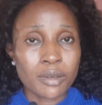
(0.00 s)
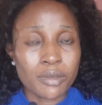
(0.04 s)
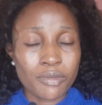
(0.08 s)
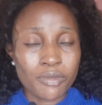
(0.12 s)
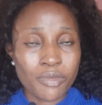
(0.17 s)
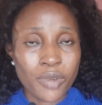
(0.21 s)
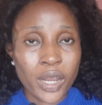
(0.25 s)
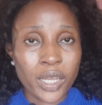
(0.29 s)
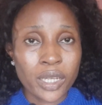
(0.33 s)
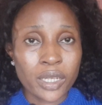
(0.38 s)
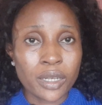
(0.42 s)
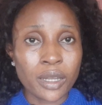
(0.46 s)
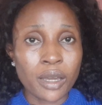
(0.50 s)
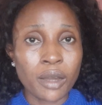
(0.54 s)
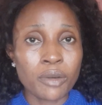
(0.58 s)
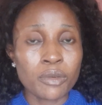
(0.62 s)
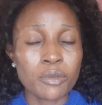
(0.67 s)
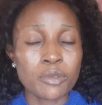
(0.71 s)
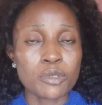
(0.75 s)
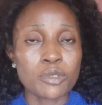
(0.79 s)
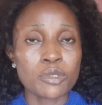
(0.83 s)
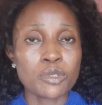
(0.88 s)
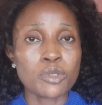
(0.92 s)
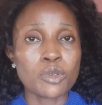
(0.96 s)
right
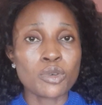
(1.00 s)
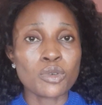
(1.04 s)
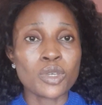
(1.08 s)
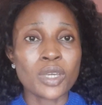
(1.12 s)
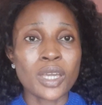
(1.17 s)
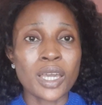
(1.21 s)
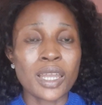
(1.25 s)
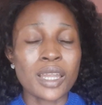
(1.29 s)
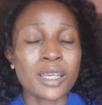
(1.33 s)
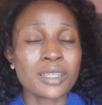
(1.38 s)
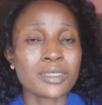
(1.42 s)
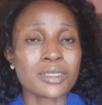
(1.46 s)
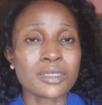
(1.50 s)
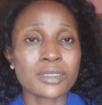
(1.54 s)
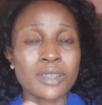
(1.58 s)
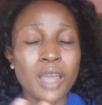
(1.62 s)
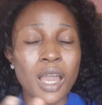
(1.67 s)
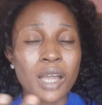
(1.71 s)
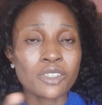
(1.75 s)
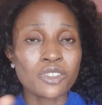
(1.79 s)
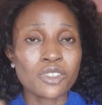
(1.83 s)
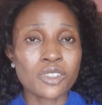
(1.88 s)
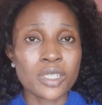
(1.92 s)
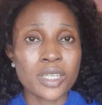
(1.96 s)
now. So you can
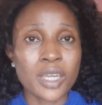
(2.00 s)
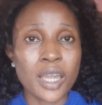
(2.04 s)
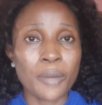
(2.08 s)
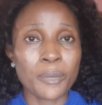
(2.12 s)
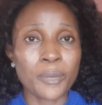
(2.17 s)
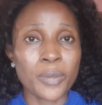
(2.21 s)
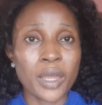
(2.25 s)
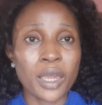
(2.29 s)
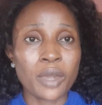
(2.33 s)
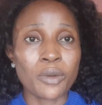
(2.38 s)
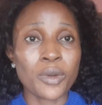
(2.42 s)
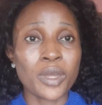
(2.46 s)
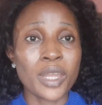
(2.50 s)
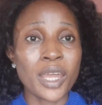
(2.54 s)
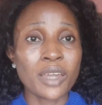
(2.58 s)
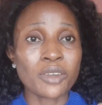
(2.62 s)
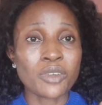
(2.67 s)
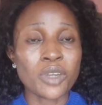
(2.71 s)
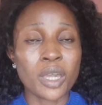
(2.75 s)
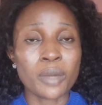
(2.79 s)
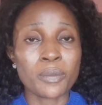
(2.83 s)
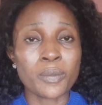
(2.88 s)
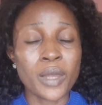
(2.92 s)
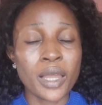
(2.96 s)
actually apply, whether
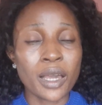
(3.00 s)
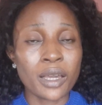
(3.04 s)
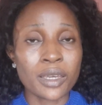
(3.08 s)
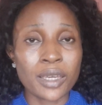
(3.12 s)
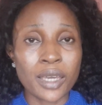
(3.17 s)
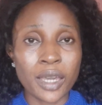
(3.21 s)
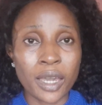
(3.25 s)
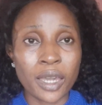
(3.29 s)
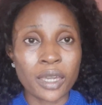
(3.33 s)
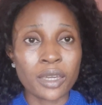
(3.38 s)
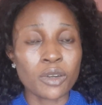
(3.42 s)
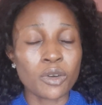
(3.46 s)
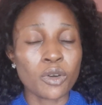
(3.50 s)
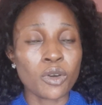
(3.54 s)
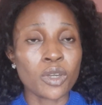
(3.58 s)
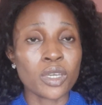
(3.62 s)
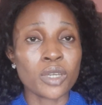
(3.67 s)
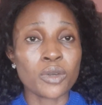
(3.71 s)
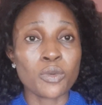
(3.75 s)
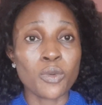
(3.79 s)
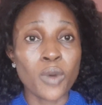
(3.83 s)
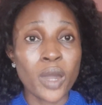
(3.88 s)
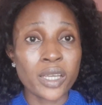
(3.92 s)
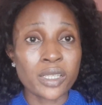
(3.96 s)
you're a black guy or
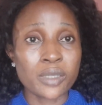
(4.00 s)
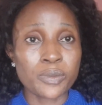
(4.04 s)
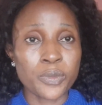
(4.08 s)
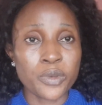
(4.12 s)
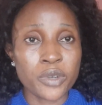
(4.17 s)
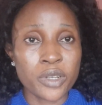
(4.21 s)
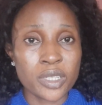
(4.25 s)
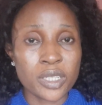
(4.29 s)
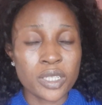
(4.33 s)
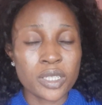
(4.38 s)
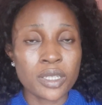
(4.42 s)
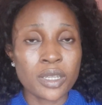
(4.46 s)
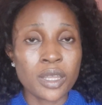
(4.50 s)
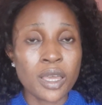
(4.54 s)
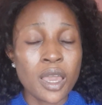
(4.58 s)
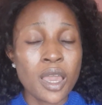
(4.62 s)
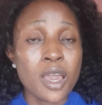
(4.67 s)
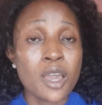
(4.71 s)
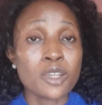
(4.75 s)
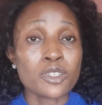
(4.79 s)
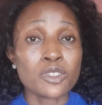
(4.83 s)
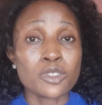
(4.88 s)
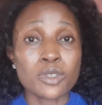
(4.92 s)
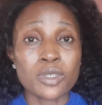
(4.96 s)
a white person.
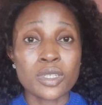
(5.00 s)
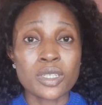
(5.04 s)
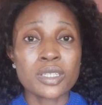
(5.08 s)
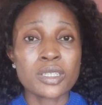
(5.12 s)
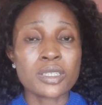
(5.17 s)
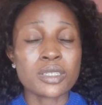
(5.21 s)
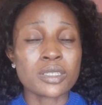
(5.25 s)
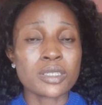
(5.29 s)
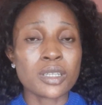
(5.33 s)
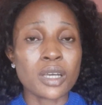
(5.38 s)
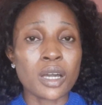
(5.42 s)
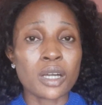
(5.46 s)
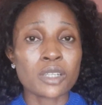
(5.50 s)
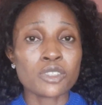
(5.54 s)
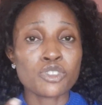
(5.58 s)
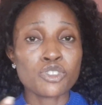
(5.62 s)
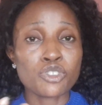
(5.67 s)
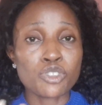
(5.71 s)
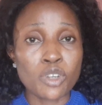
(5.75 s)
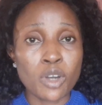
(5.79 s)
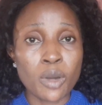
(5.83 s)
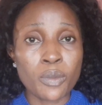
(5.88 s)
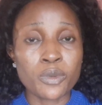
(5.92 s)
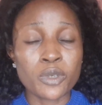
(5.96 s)
So this is a
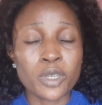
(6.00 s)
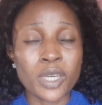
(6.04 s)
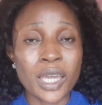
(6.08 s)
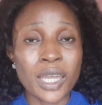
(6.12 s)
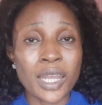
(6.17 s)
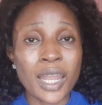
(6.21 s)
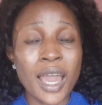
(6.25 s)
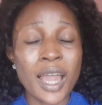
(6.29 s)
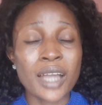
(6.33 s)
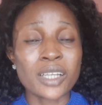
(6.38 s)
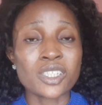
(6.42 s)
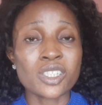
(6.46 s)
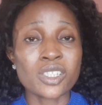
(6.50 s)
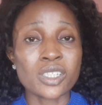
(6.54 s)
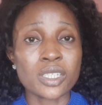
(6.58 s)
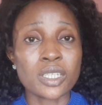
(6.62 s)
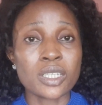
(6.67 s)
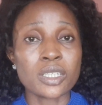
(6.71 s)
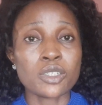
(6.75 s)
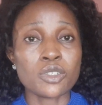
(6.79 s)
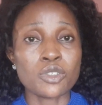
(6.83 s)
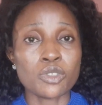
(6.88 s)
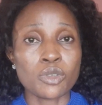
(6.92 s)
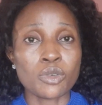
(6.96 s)
job you can
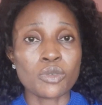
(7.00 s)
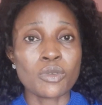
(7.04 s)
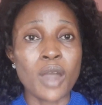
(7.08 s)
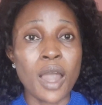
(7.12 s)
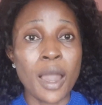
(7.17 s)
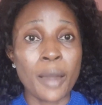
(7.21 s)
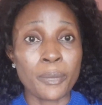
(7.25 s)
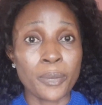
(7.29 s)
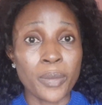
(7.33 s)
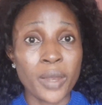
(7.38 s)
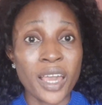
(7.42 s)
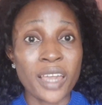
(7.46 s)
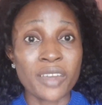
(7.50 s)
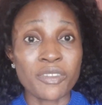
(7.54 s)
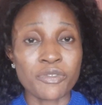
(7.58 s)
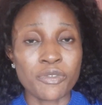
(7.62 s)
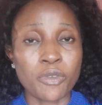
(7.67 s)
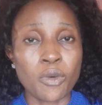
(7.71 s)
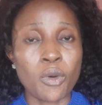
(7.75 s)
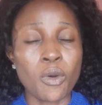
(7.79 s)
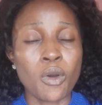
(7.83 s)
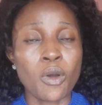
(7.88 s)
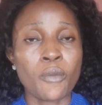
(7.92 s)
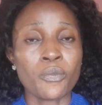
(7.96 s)
actually, apply
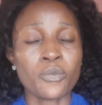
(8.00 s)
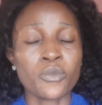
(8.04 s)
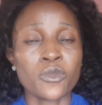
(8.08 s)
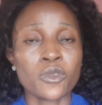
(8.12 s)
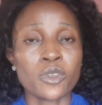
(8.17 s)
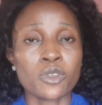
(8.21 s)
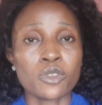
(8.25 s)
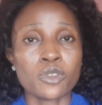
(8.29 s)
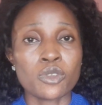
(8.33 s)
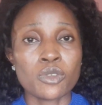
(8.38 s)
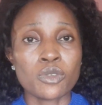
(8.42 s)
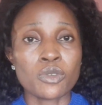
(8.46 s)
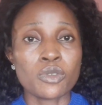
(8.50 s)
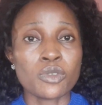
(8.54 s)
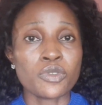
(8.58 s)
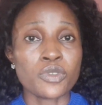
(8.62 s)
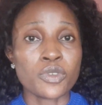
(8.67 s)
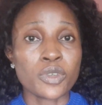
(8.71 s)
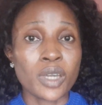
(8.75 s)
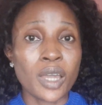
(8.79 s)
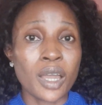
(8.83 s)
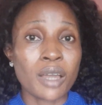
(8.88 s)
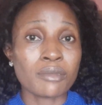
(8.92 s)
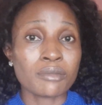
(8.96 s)
for.
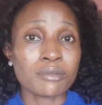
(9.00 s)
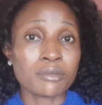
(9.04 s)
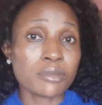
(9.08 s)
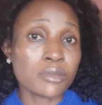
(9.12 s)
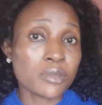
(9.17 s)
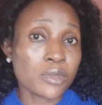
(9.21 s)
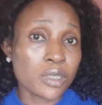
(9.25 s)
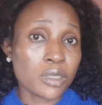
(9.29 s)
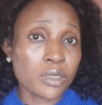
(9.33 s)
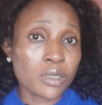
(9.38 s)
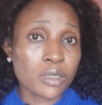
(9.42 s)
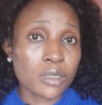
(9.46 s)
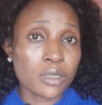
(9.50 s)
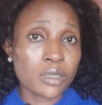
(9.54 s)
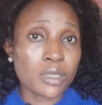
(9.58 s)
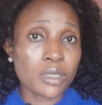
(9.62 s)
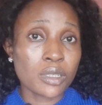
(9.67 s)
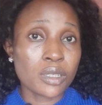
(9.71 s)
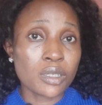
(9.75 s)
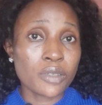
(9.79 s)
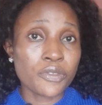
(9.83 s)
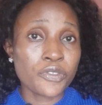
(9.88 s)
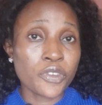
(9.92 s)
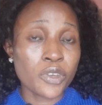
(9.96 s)
If
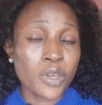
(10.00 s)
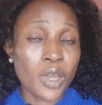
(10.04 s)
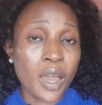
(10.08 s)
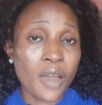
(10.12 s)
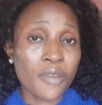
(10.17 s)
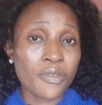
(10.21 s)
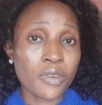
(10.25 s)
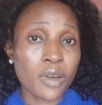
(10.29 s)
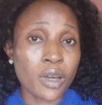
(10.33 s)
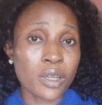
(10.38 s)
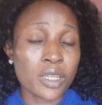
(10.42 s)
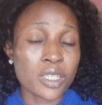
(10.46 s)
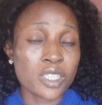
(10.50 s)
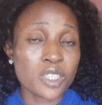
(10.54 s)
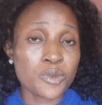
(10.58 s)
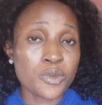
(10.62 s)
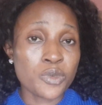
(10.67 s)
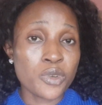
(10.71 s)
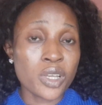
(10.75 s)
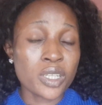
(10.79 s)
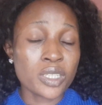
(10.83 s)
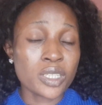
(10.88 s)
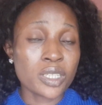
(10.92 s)
you have an experience